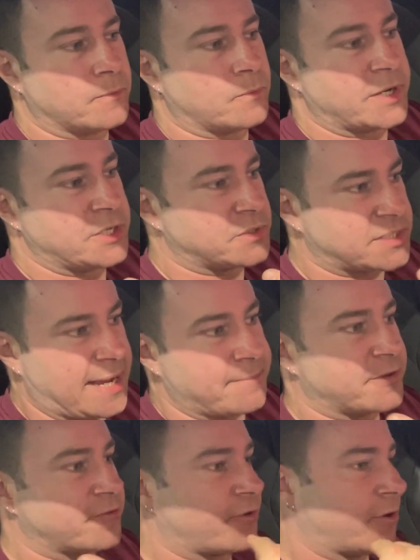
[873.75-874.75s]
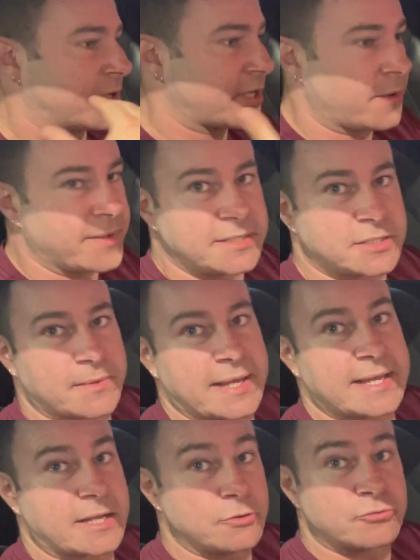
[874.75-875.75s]
when you stab the throttle and go into it,
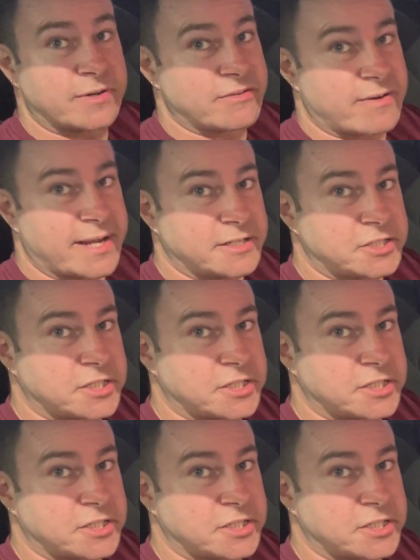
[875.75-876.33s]
it goes really rich.